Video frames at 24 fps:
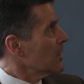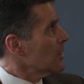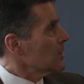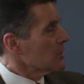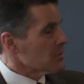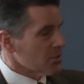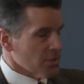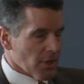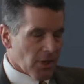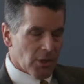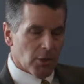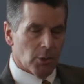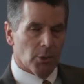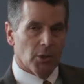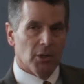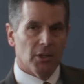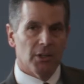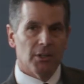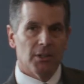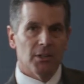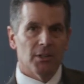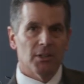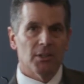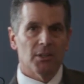So,
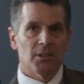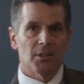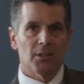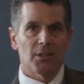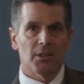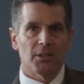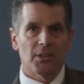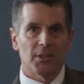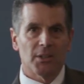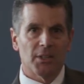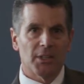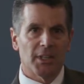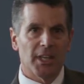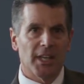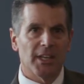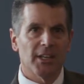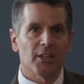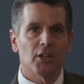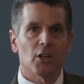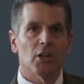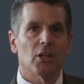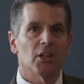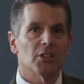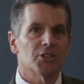
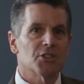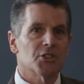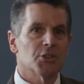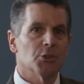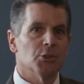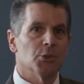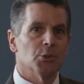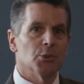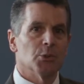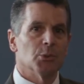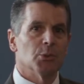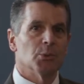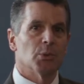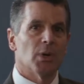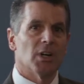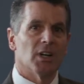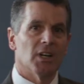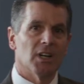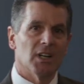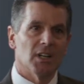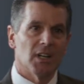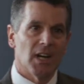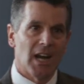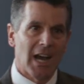getting on to
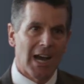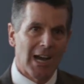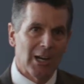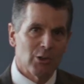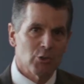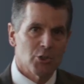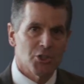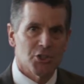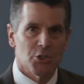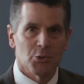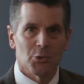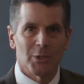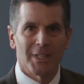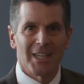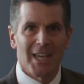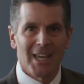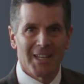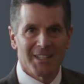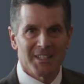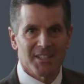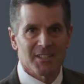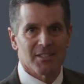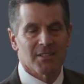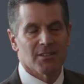how to
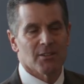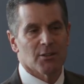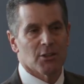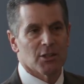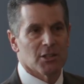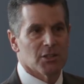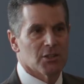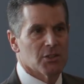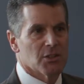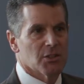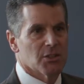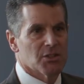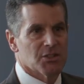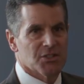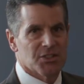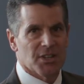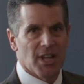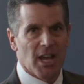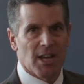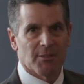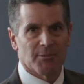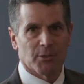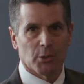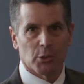get the
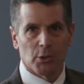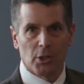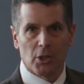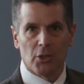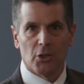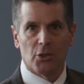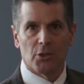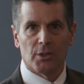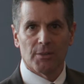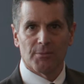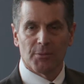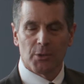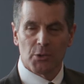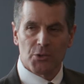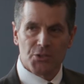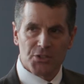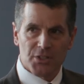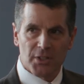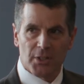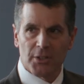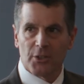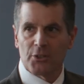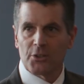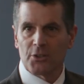Stafford loan if your
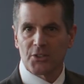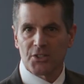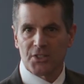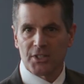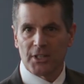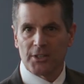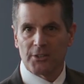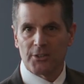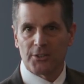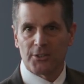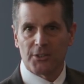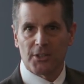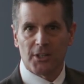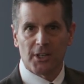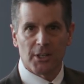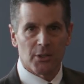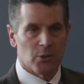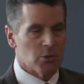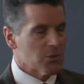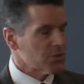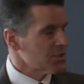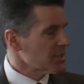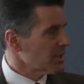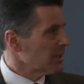son or
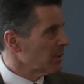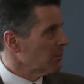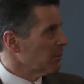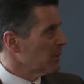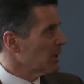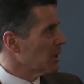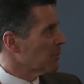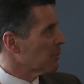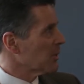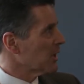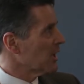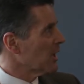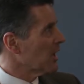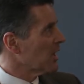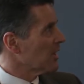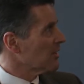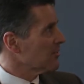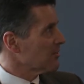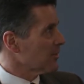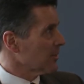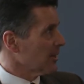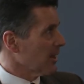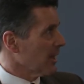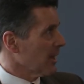daughter is going to be applying
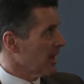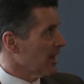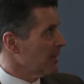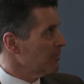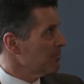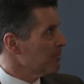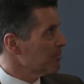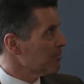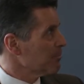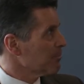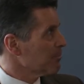for that.